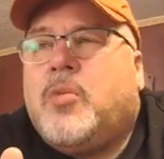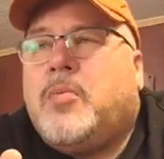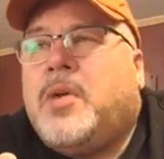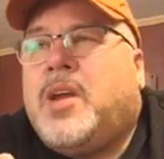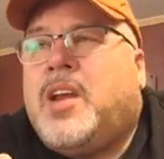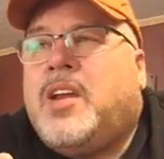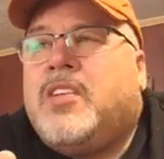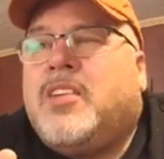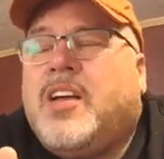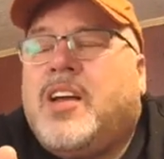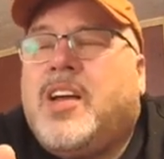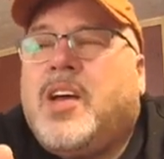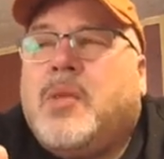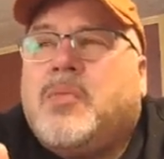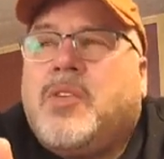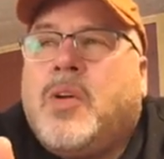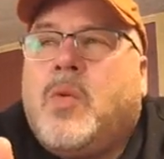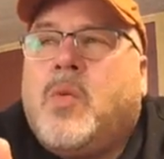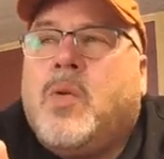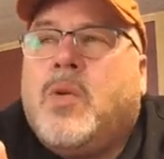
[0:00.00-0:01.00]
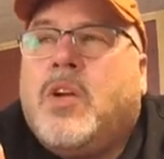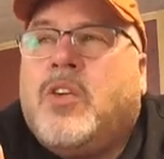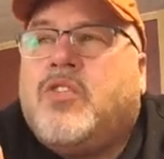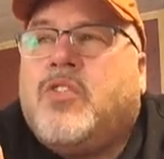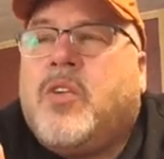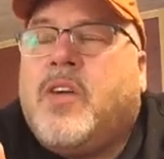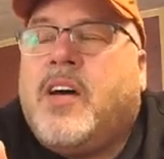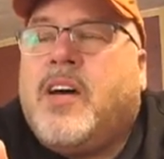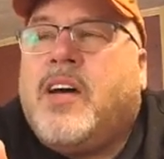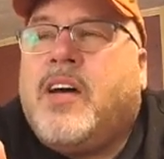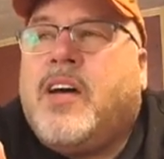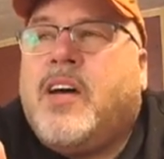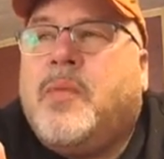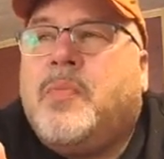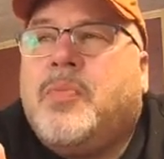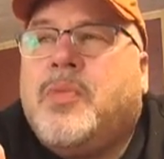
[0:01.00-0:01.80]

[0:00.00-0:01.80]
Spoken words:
many times. I want to try it.